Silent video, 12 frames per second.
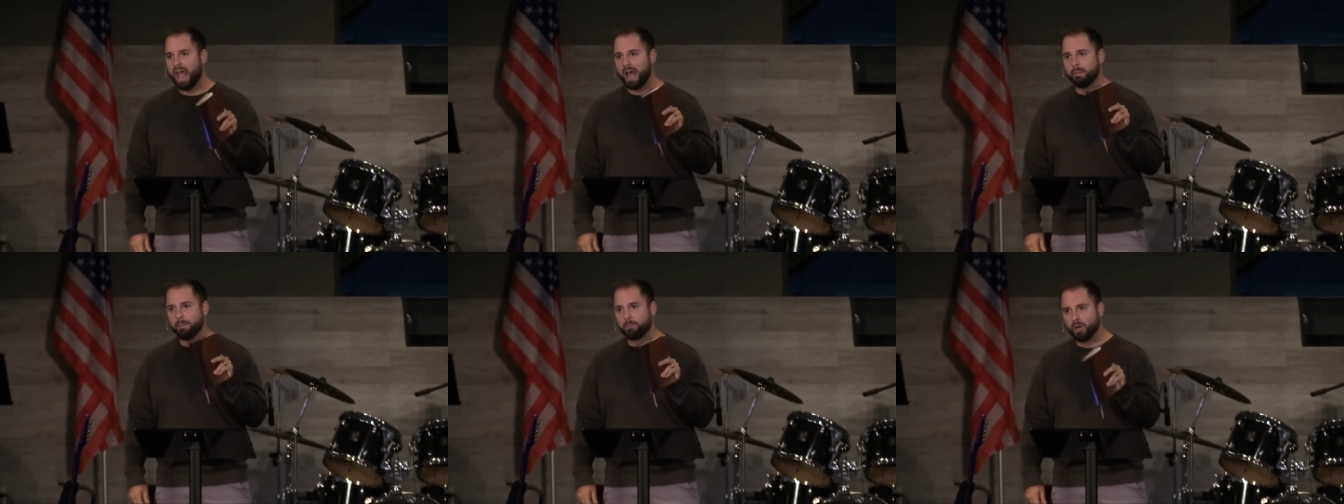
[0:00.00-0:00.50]

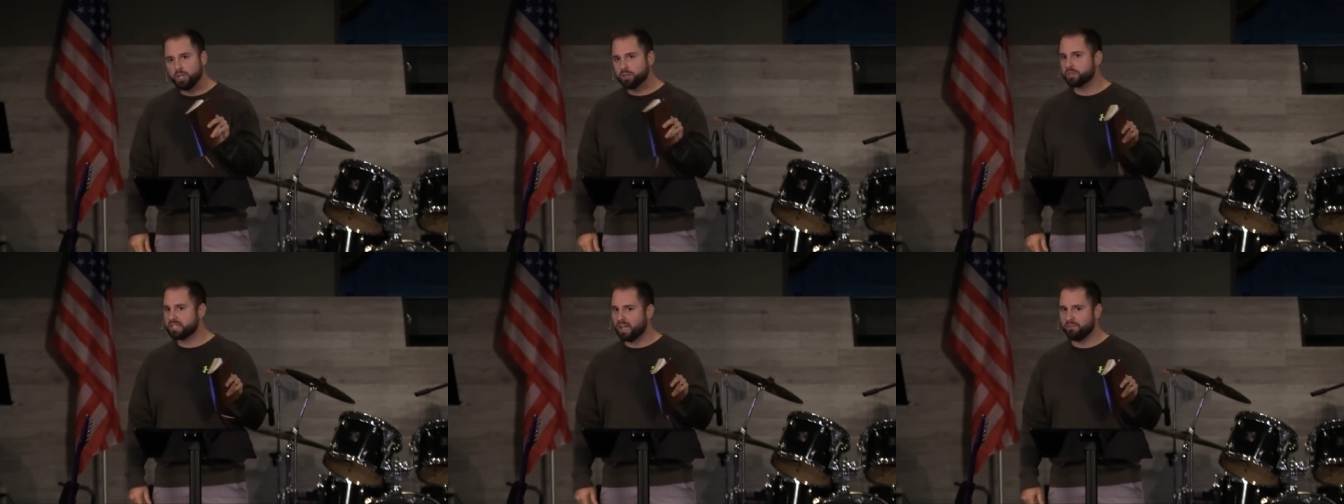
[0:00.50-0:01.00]
I mean, put
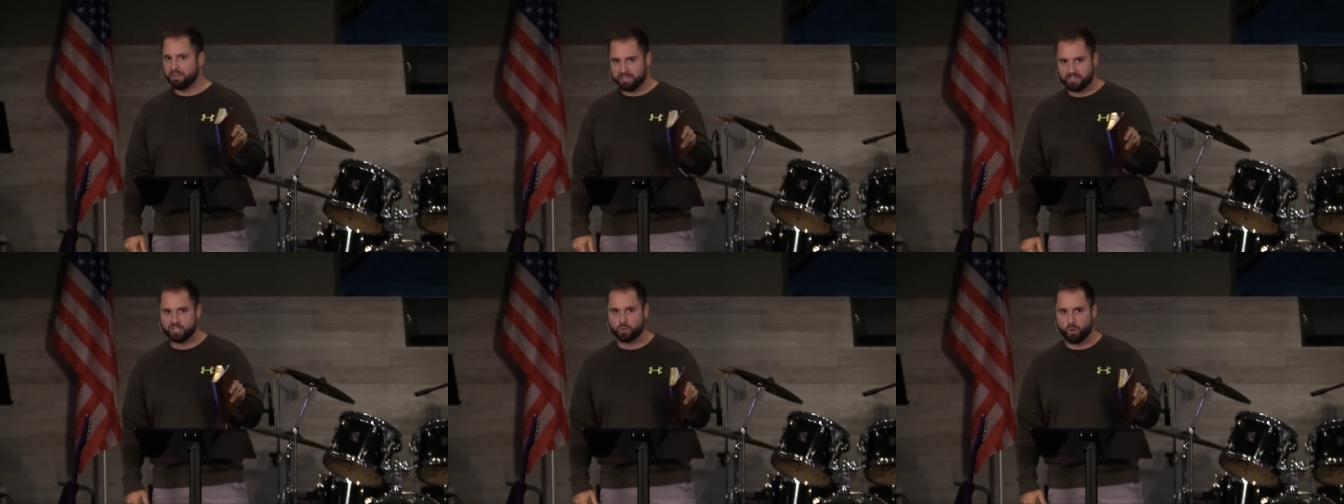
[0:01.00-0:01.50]
yourself in a
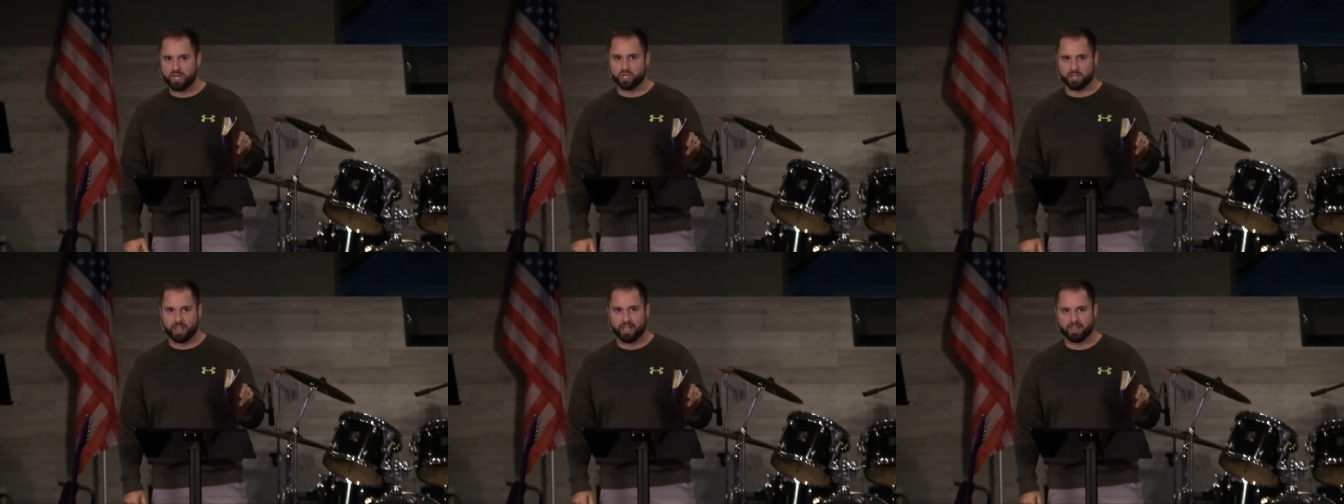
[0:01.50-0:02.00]

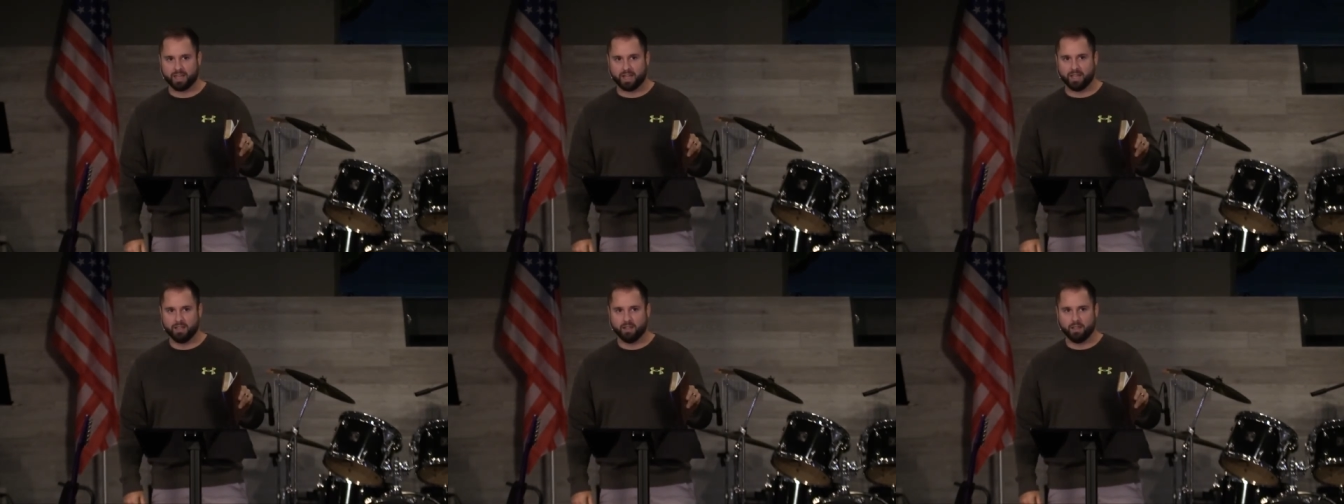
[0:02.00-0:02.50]
situation like that.